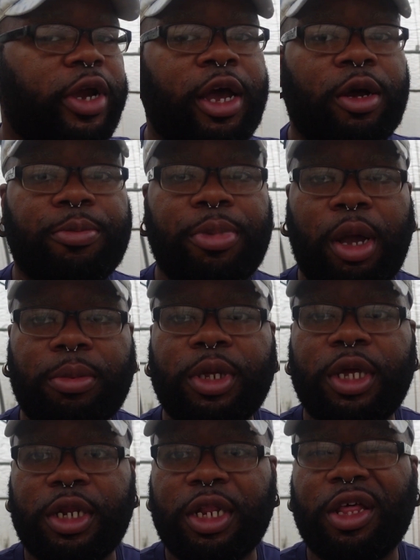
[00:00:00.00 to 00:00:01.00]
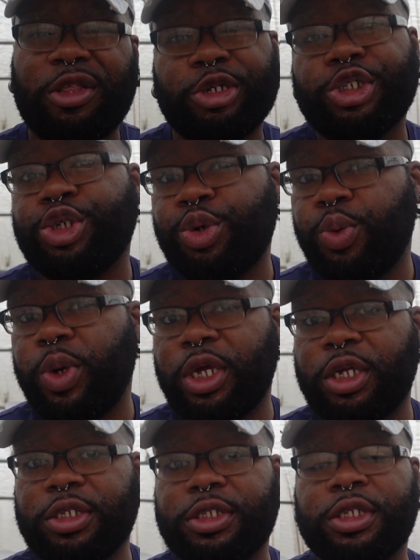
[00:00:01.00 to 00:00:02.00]
out probably in another 2
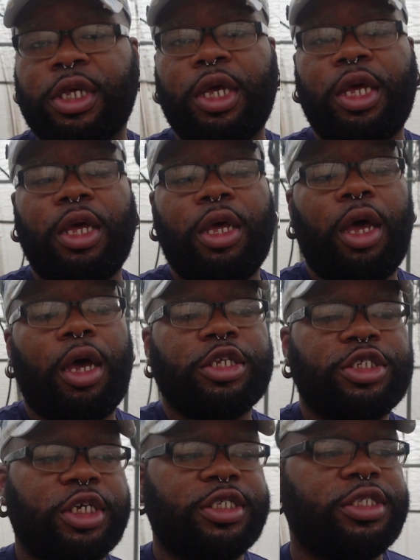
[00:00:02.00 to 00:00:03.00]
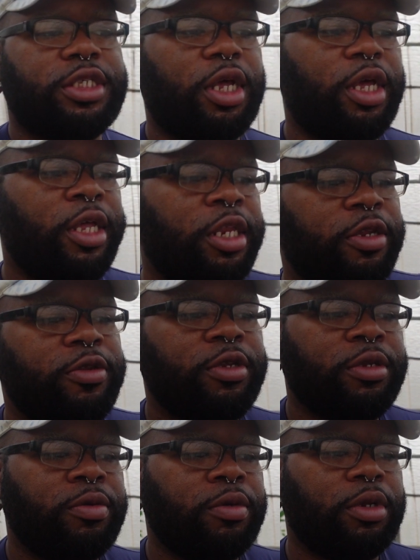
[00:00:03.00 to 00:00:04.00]
weeks, just
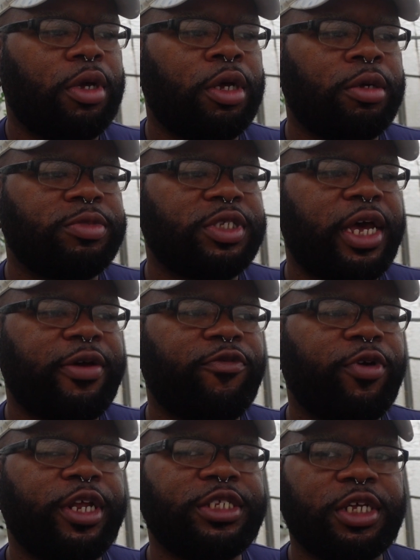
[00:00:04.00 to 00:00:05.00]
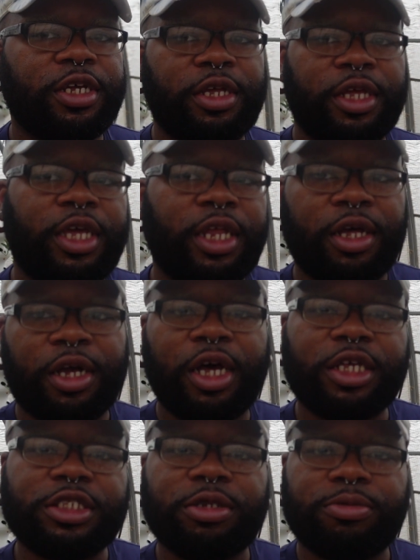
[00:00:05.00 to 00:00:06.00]
in time for it to get
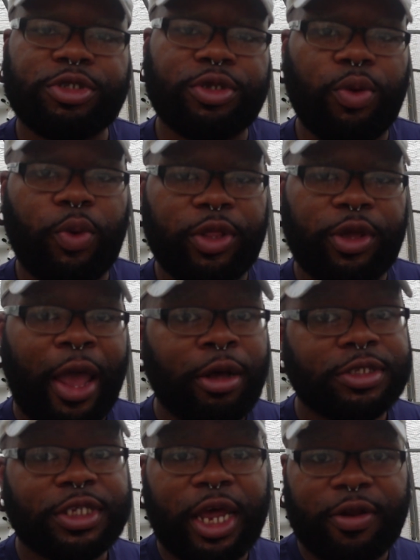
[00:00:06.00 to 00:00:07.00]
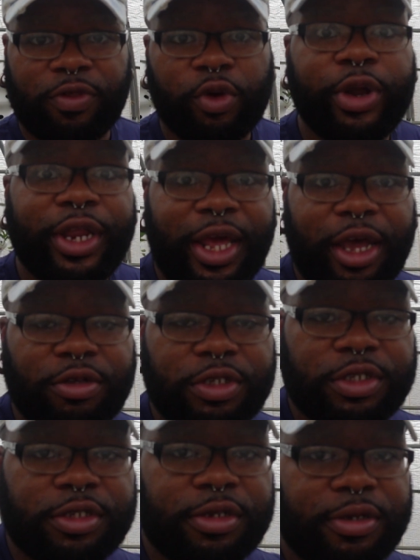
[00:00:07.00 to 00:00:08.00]
accustomed to the weather outside of the
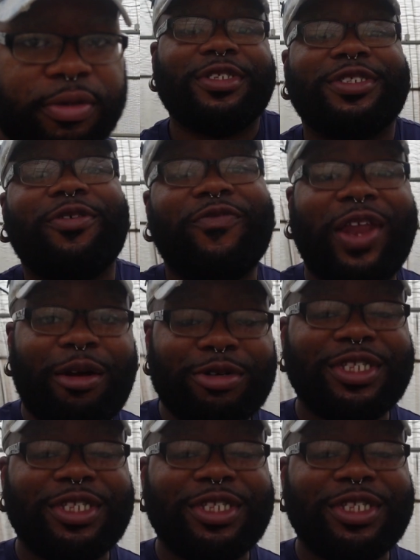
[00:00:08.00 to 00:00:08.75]
greenhouse. Some flowers